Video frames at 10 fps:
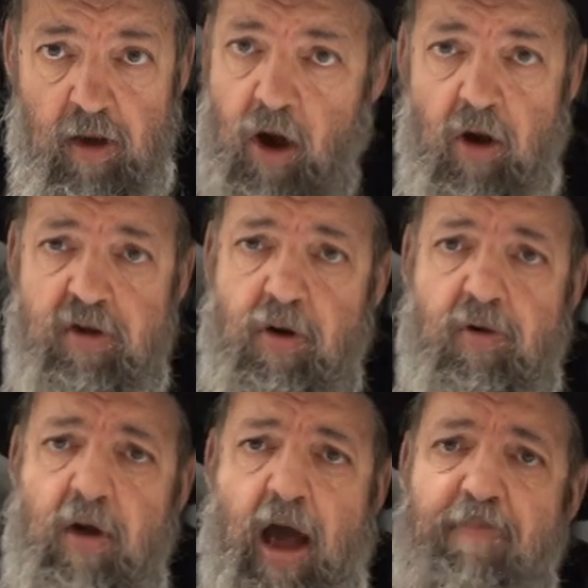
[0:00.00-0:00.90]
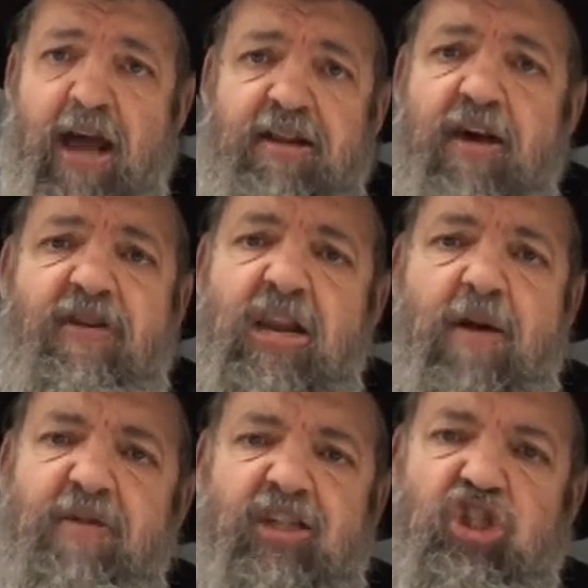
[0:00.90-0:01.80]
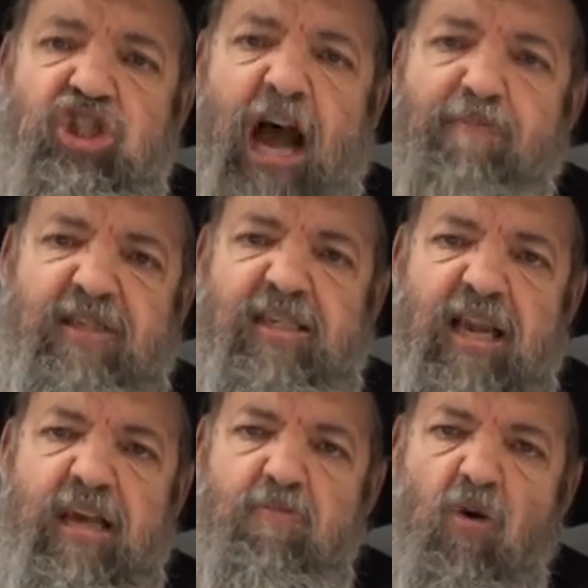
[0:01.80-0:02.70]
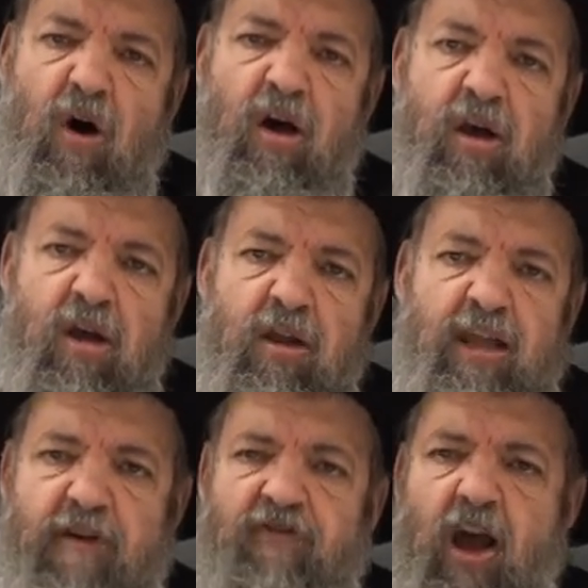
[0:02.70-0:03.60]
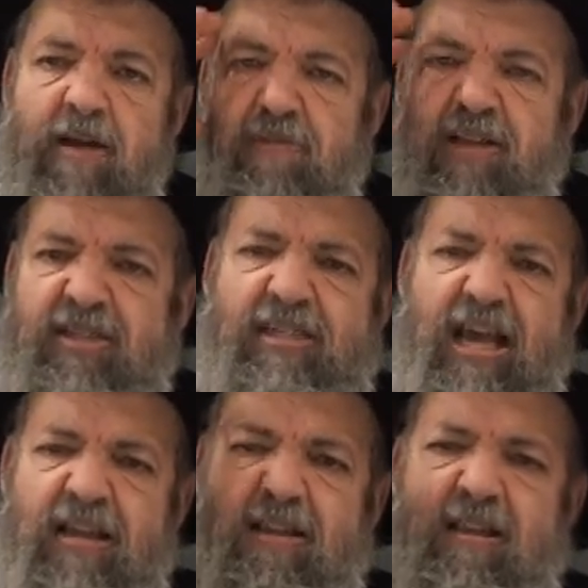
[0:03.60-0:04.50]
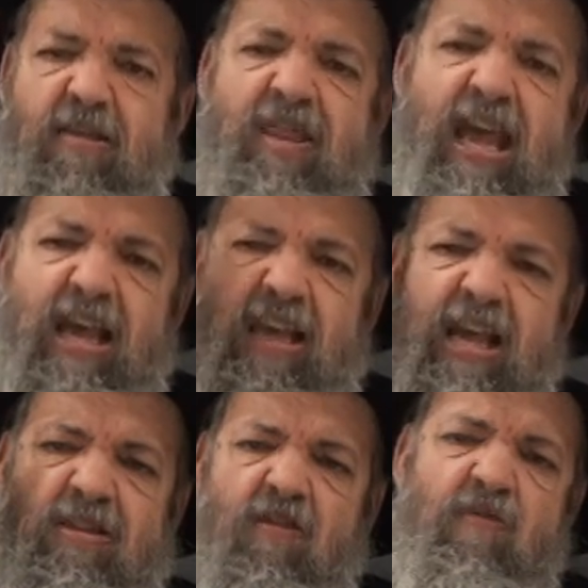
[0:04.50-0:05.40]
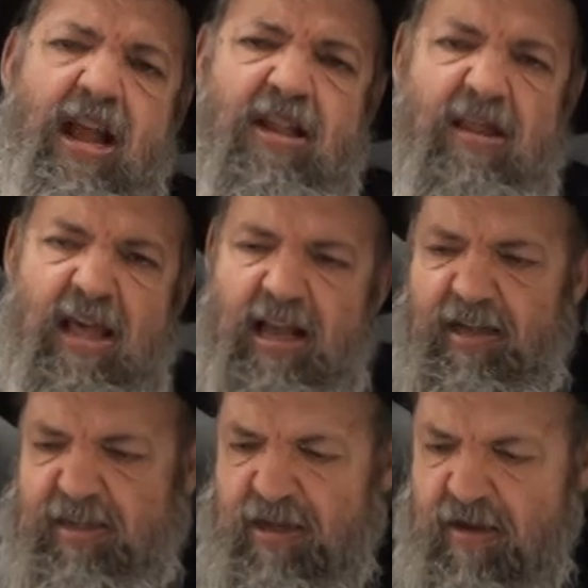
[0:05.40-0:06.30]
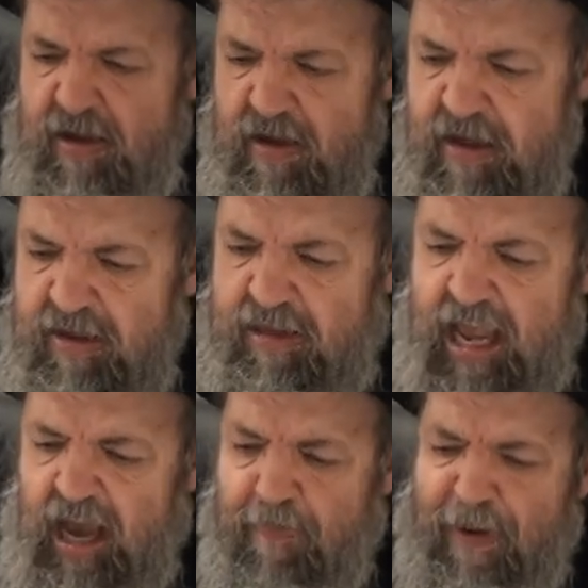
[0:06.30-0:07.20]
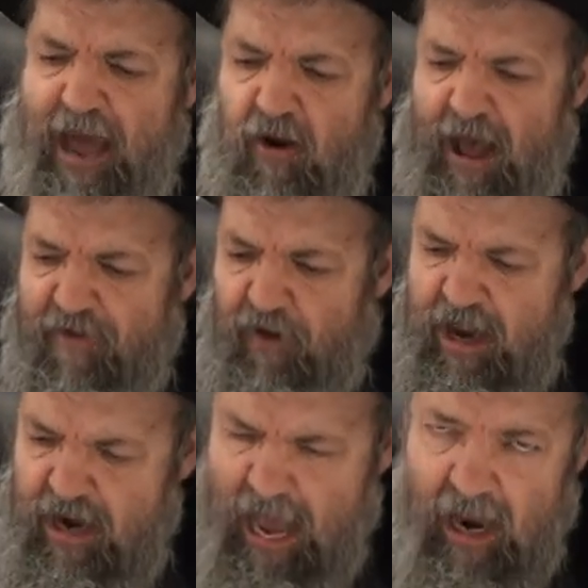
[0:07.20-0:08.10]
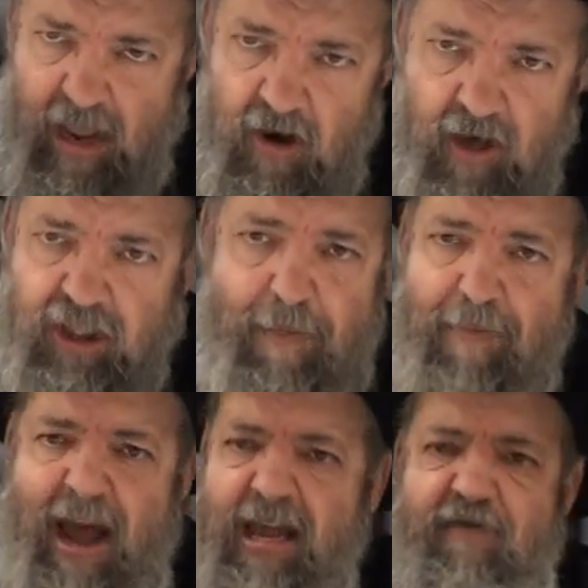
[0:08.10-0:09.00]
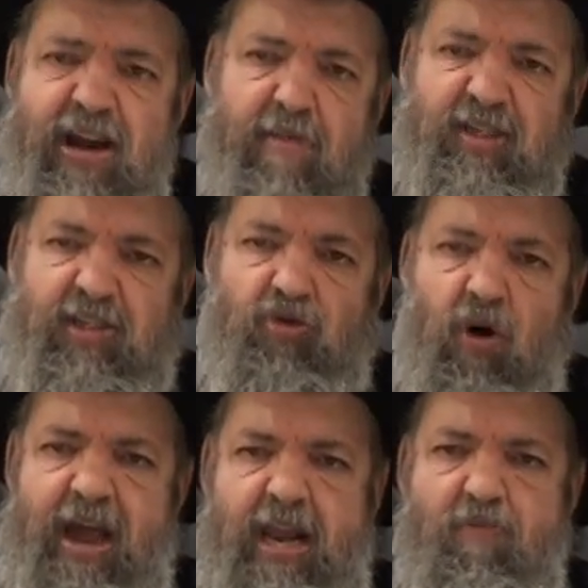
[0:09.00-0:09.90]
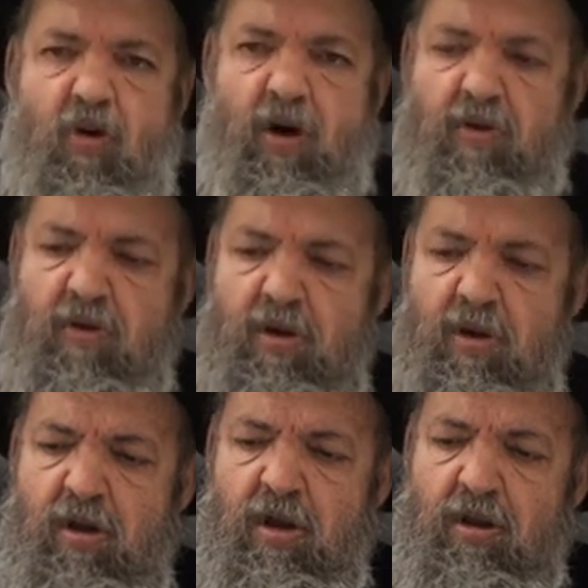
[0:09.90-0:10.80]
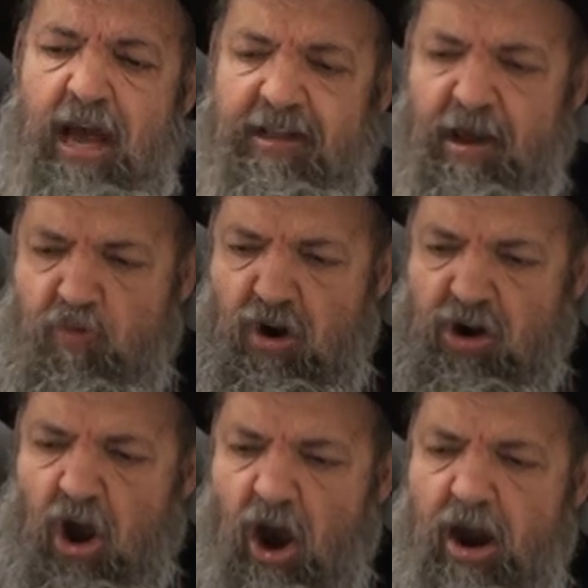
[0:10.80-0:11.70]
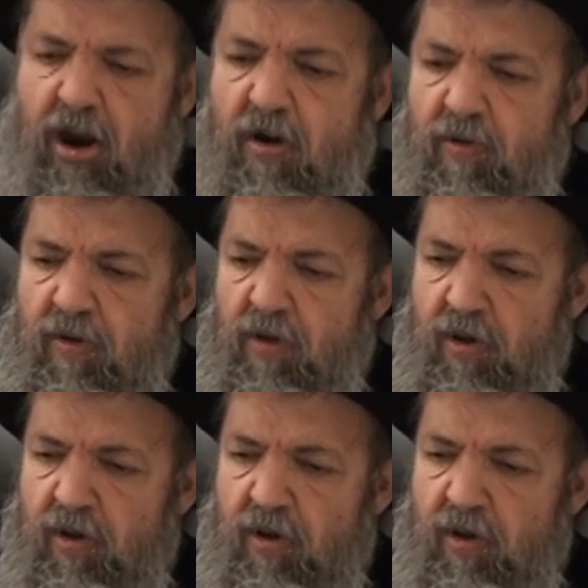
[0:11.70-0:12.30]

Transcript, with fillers: Oh, you I'm not giving them this Shabbos anymore. They have time to sit and think and to read things. I'm not giving them straw anymore. Let them work harder.